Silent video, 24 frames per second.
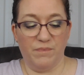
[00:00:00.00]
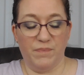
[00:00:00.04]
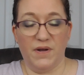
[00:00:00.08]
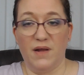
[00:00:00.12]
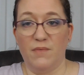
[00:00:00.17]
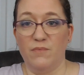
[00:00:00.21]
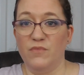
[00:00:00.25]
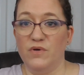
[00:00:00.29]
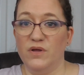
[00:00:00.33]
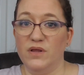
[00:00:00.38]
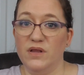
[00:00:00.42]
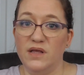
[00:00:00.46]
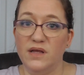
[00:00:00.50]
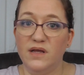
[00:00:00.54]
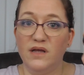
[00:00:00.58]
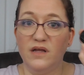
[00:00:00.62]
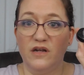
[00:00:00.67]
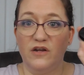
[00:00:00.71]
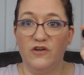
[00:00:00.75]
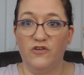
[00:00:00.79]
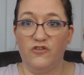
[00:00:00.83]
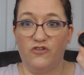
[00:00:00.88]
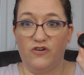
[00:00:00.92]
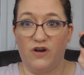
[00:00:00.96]
but I'm really
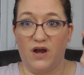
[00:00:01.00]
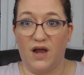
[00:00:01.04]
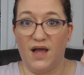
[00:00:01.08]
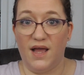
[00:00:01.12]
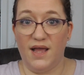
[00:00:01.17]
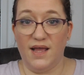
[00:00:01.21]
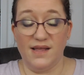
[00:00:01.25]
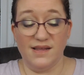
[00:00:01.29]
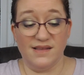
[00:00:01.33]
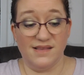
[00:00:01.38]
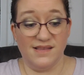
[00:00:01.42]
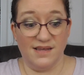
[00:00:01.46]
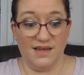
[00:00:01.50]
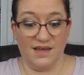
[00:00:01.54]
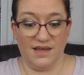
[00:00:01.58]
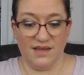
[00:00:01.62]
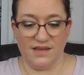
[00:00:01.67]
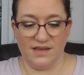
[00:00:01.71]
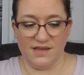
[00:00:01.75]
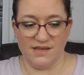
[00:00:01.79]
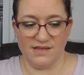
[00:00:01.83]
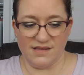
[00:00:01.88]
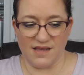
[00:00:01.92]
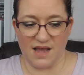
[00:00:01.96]
going to try to
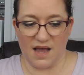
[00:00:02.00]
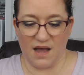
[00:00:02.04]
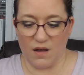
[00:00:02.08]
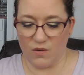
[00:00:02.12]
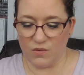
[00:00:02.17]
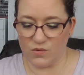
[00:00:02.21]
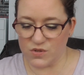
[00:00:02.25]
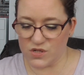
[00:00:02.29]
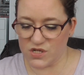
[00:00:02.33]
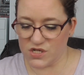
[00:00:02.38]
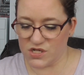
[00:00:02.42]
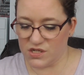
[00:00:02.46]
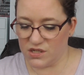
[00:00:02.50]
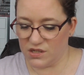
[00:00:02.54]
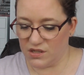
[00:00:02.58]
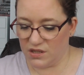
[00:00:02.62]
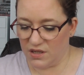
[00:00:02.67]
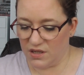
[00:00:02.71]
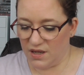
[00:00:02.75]
get this out.